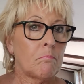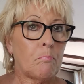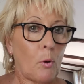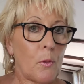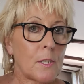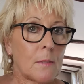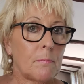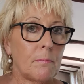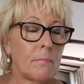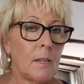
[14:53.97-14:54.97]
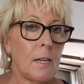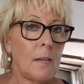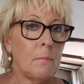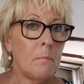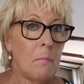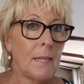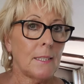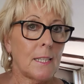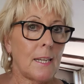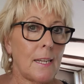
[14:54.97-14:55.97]
But there's
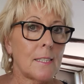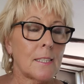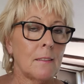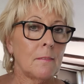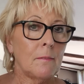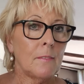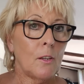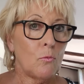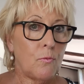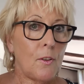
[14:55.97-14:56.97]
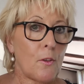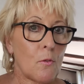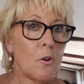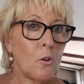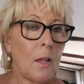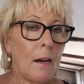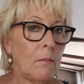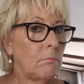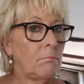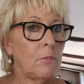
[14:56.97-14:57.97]
mandates for the
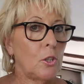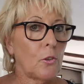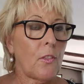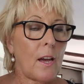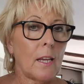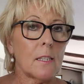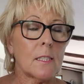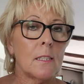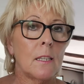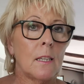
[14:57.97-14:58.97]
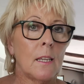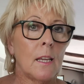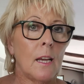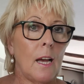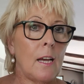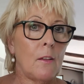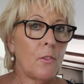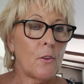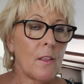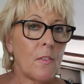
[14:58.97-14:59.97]
rollout. No thanks.
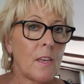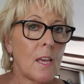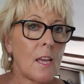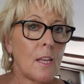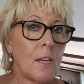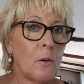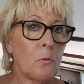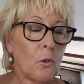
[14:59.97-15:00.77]
They're in the EU.